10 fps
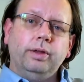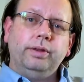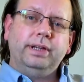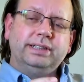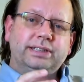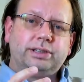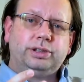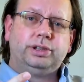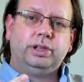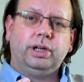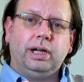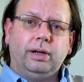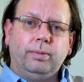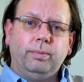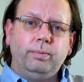This
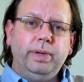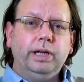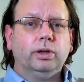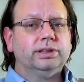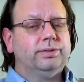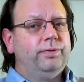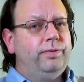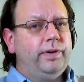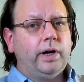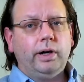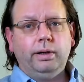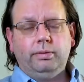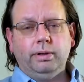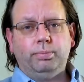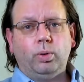meter is very
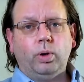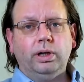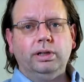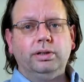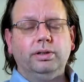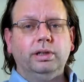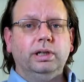important.